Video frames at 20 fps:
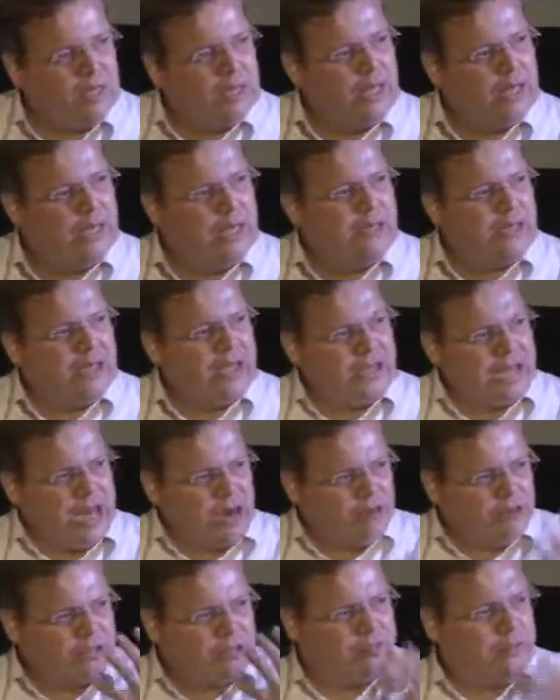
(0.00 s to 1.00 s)
uh, and think
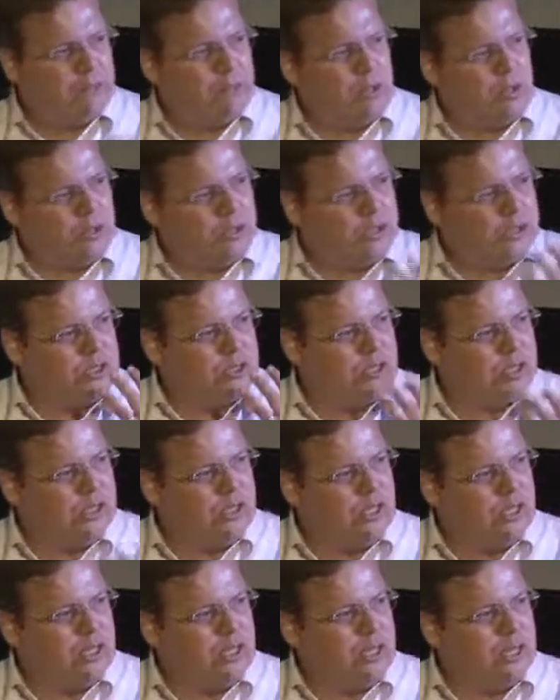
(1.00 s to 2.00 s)
out of the box
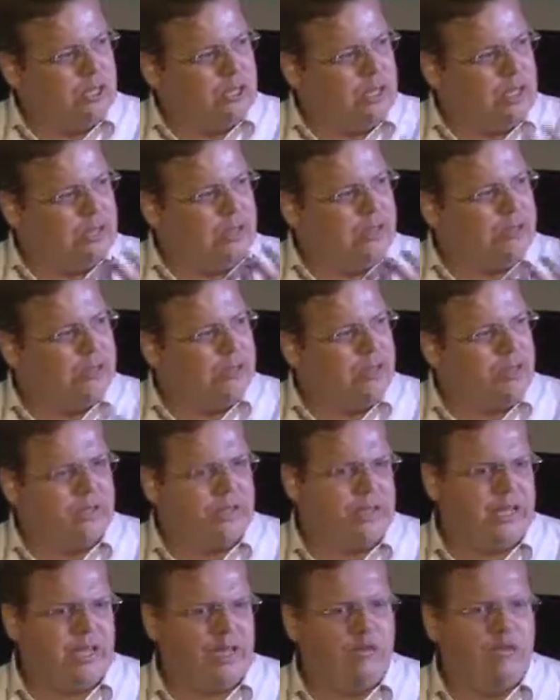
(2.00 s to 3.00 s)
and, and,
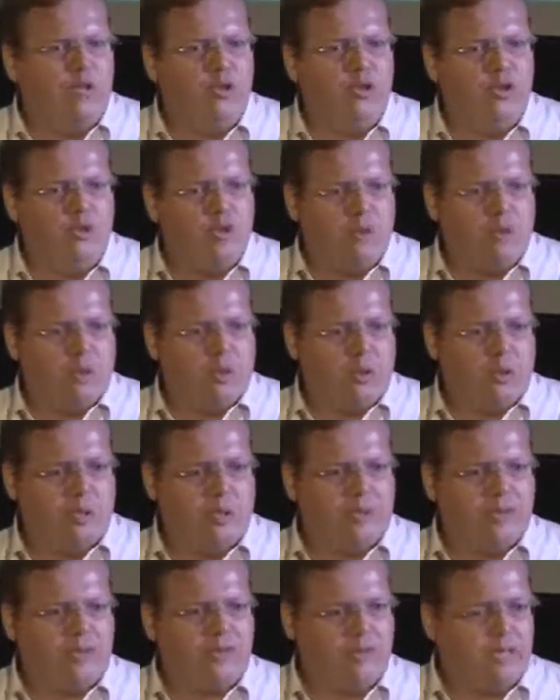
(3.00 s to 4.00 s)
and think of new
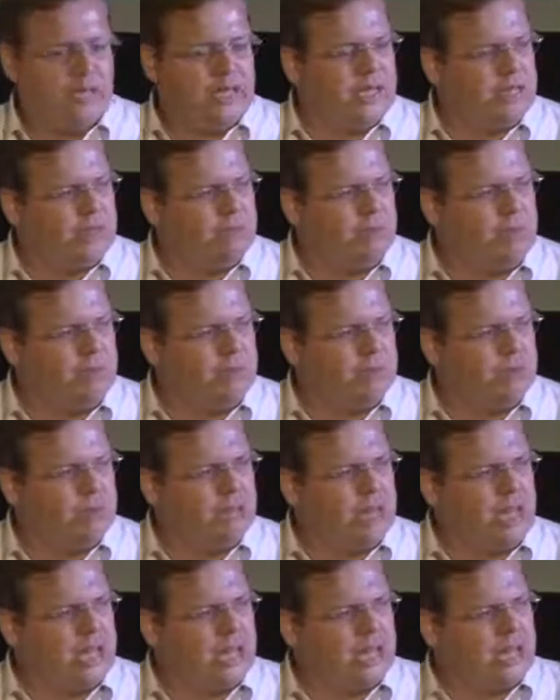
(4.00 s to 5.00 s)
products, I think, as a
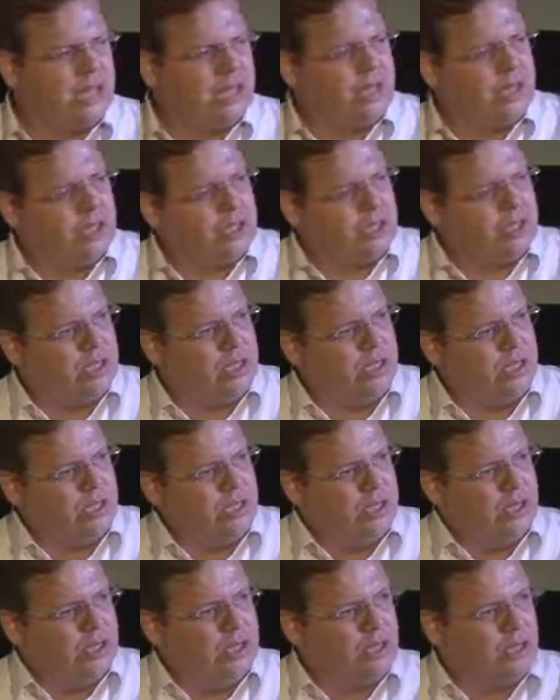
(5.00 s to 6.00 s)
publisher, rather than just
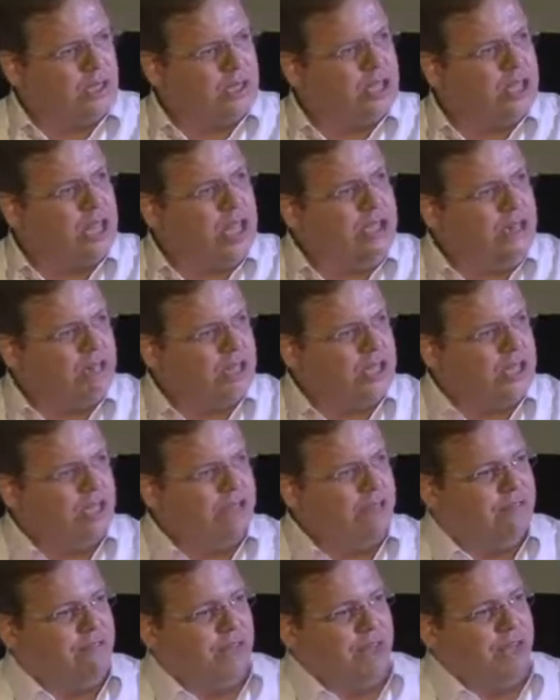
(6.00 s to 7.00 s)
you know,
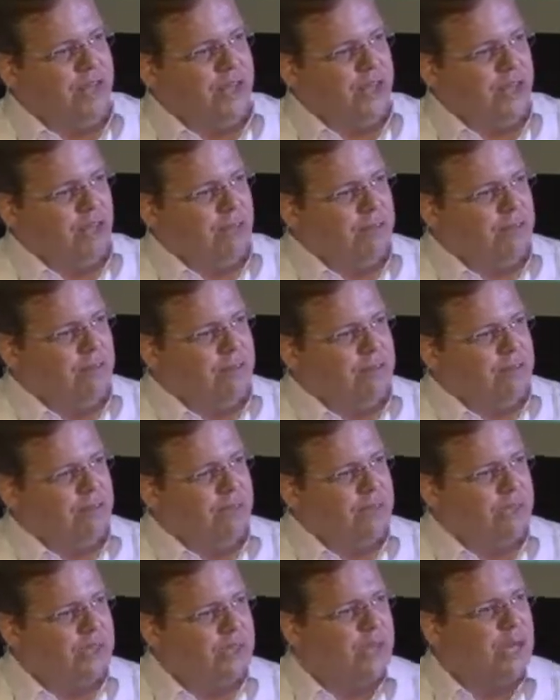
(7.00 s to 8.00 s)
slavishly following your print
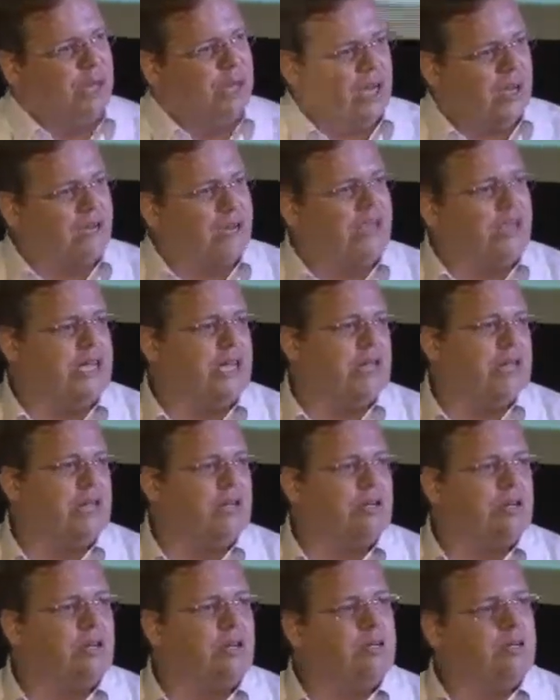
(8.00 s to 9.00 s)
product. I think that's
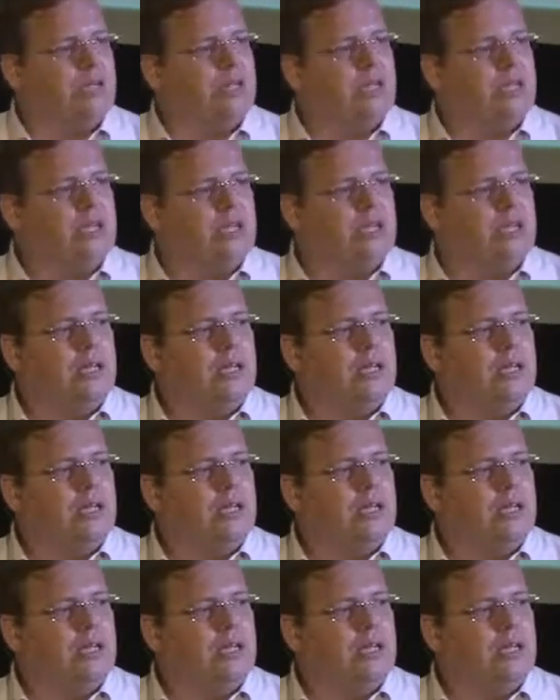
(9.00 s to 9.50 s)
the road, uh,